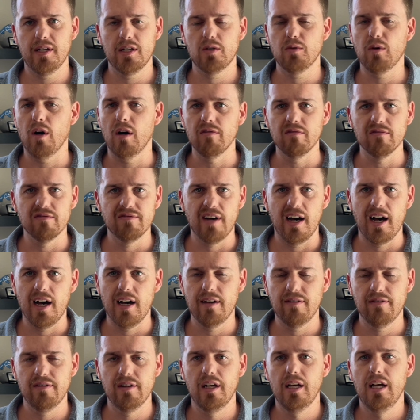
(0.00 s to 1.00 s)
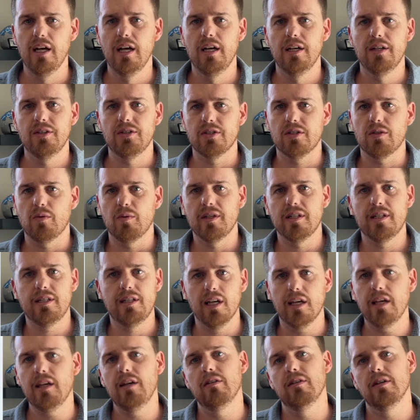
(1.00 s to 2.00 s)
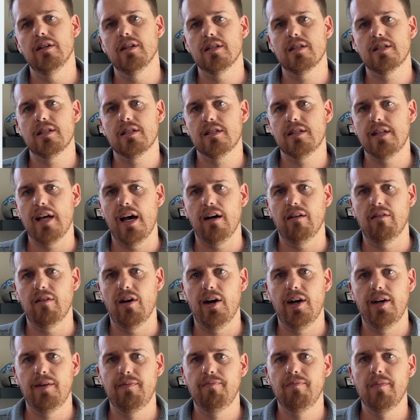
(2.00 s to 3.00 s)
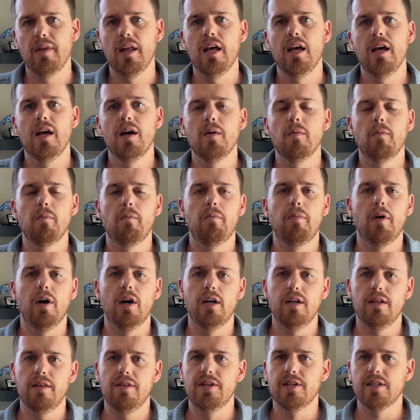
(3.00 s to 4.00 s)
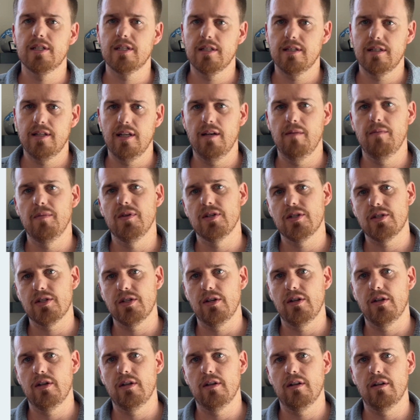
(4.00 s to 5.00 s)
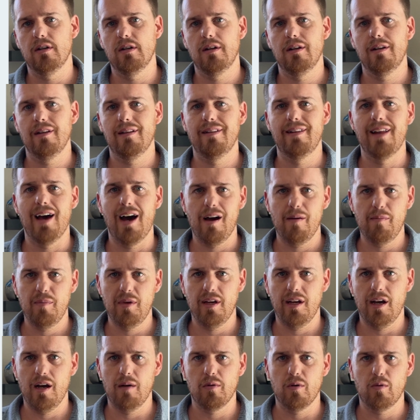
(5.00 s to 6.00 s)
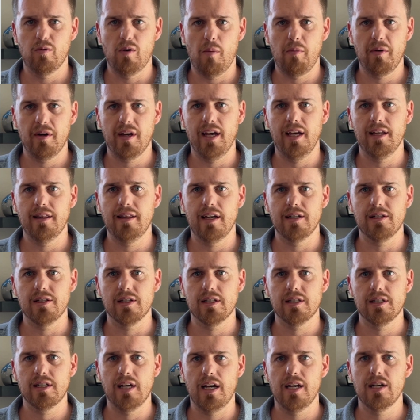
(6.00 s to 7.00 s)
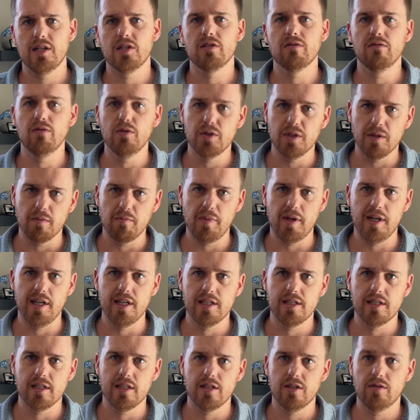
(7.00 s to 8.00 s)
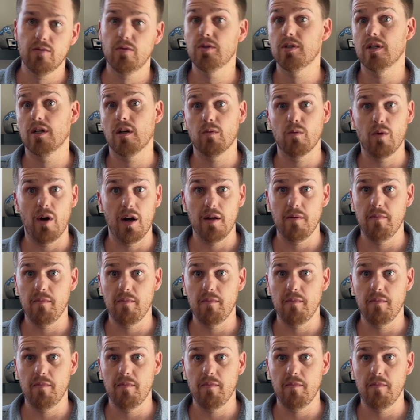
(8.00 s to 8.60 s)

12-5. Just a ridiculous stat line. But this is them this year not being able to replicate that success, losing pieces, losing a running